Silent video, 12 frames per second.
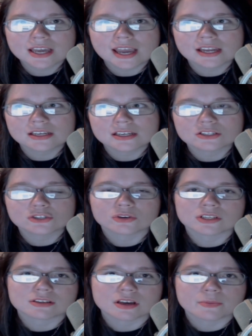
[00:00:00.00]
and you get to
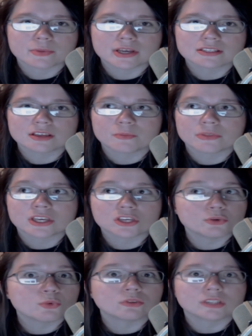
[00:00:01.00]
dress up as something
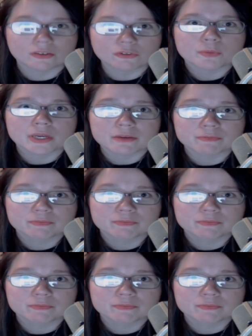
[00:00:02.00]
you will never be.